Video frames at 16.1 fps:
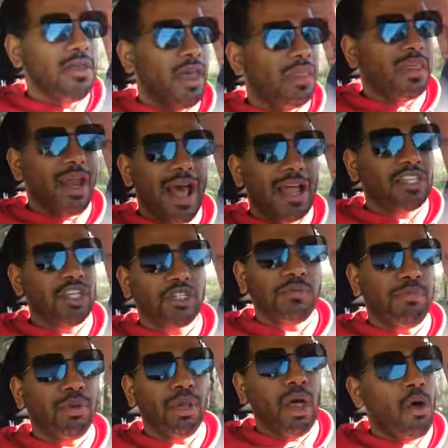and then I'll just
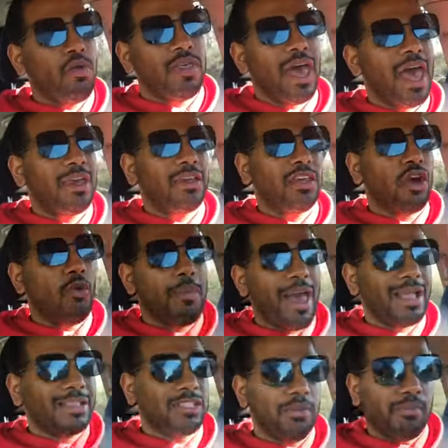blow that and go
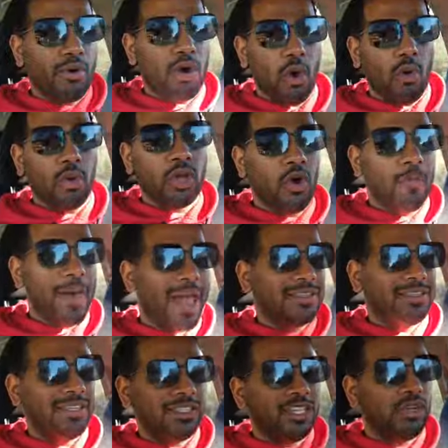back to broke, go back
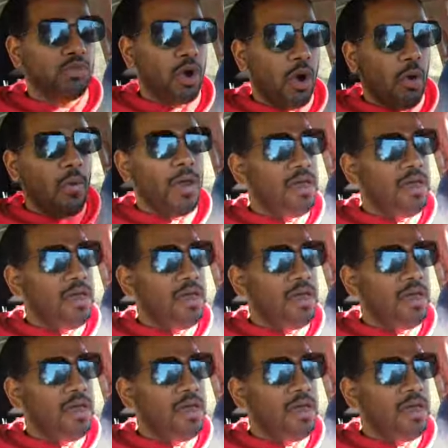to zero.